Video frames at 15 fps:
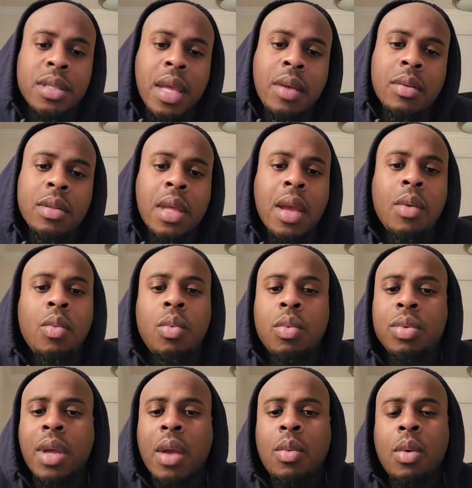they
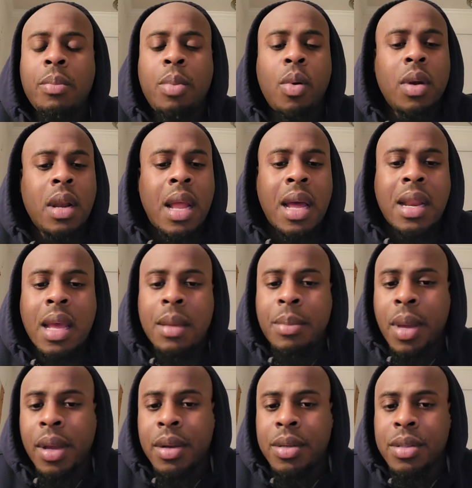were borderline
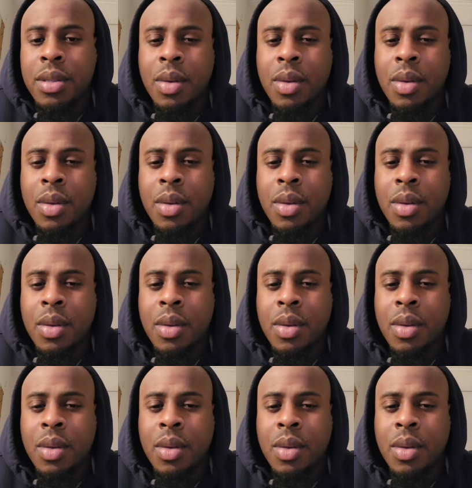haymakers.